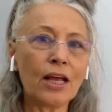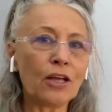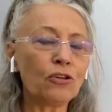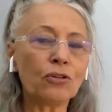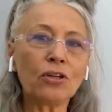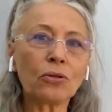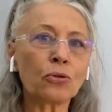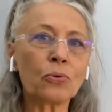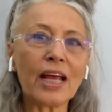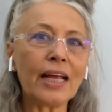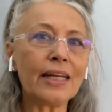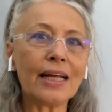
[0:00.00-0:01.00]
You're not
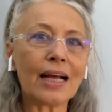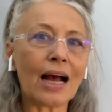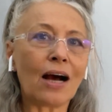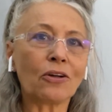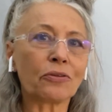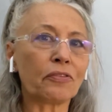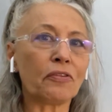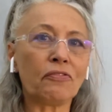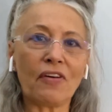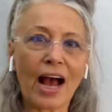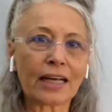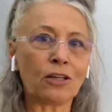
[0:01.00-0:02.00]
creating out of a
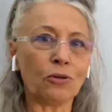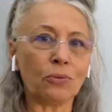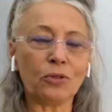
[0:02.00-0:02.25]
vacuum.